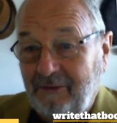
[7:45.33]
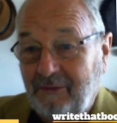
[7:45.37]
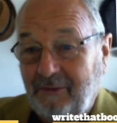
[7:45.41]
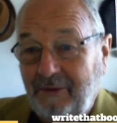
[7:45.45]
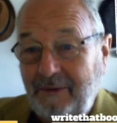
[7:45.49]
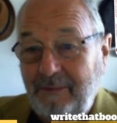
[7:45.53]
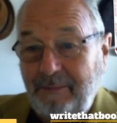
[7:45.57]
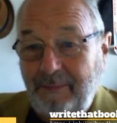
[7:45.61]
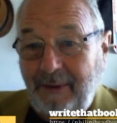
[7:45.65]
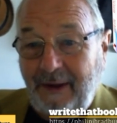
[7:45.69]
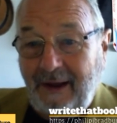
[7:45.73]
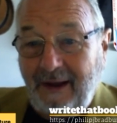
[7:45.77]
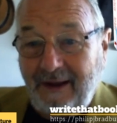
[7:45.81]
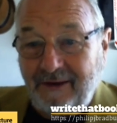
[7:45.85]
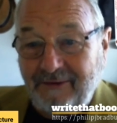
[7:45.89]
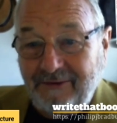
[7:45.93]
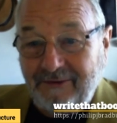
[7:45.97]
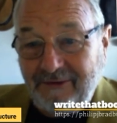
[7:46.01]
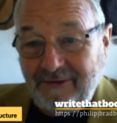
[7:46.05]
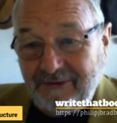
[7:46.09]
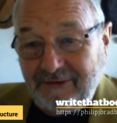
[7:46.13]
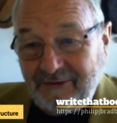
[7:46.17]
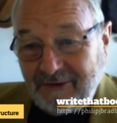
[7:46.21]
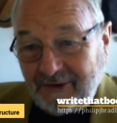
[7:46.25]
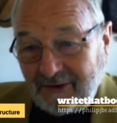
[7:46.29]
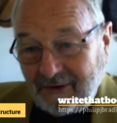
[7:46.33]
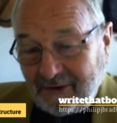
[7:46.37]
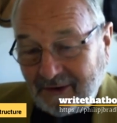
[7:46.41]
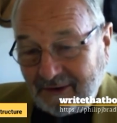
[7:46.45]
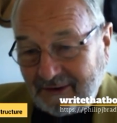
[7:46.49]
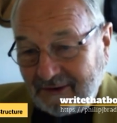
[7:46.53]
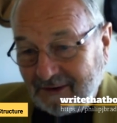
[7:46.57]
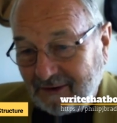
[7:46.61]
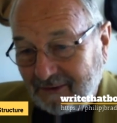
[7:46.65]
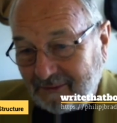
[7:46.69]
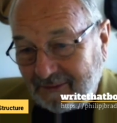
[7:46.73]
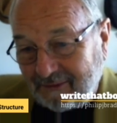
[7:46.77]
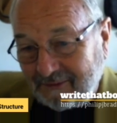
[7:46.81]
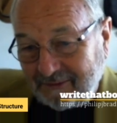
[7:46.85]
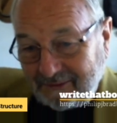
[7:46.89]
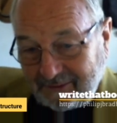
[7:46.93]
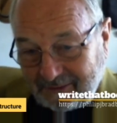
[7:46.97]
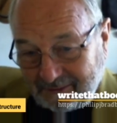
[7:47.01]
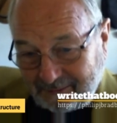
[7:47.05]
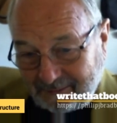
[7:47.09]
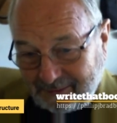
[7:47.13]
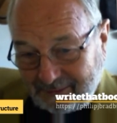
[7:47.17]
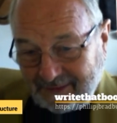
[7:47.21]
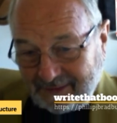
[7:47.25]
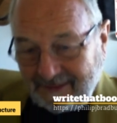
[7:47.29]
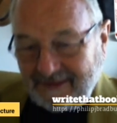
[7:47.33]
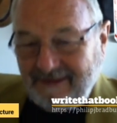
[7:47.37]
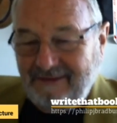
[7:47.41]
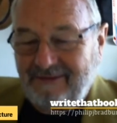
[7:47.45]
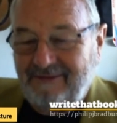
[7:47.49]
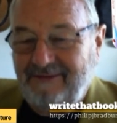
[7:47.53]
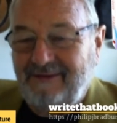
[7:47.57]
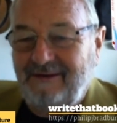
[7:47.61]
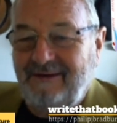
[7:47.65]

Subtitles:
or he passes the idea on to the police.